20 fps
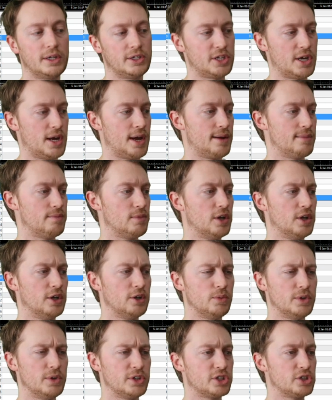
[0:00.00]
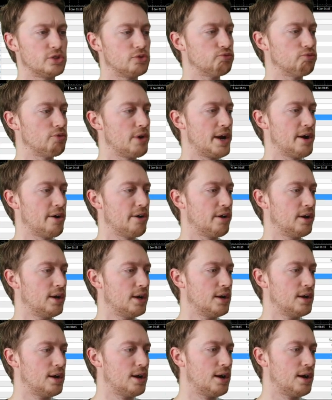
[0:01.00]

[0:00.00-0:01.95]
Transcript: at a time, which is rare.